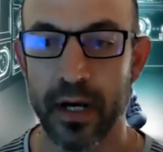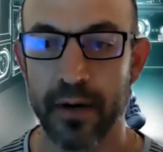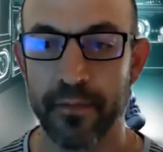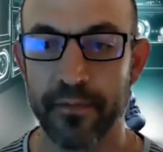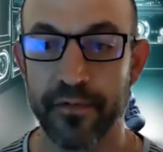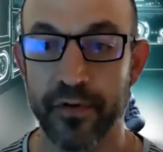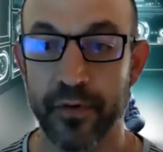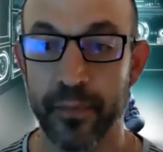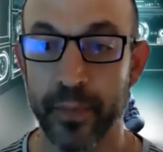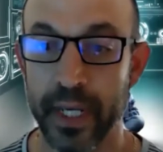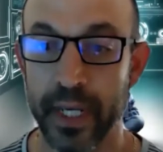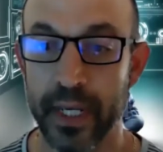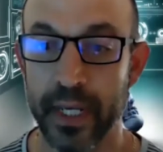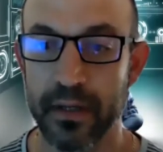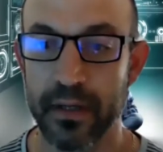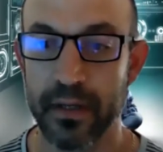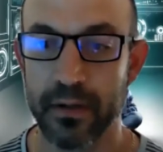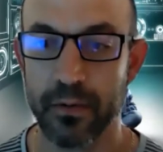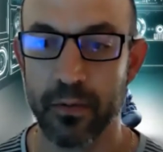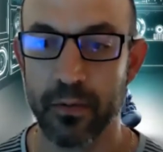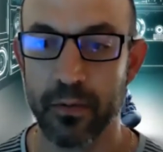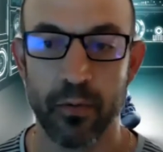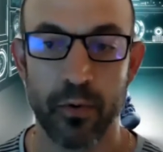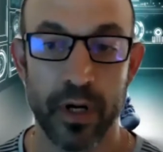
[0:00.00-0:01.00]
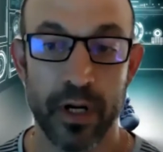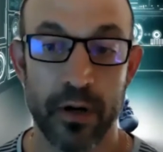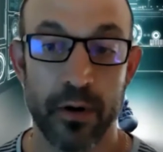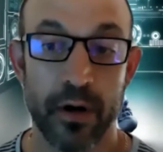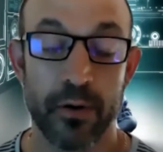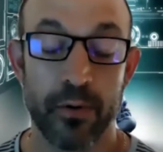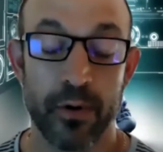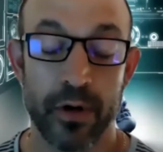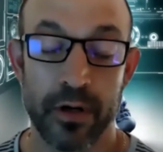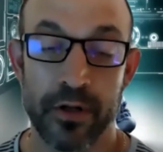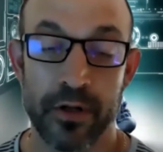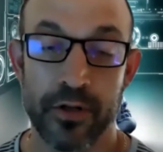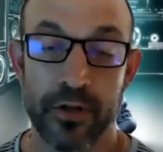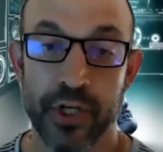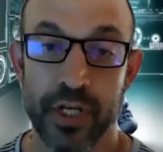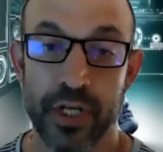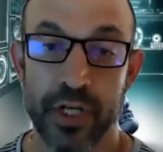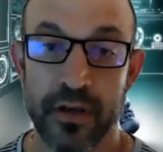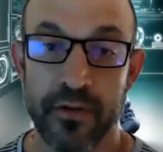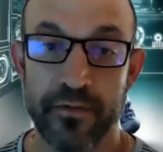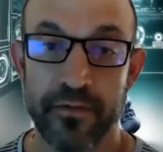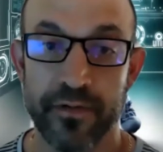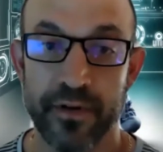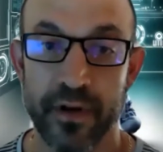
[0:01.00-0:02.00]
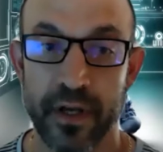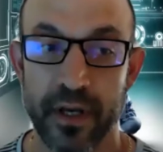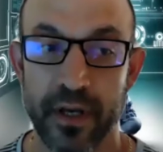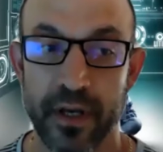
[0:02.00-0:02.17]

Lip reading: for me? What do I want to achieve?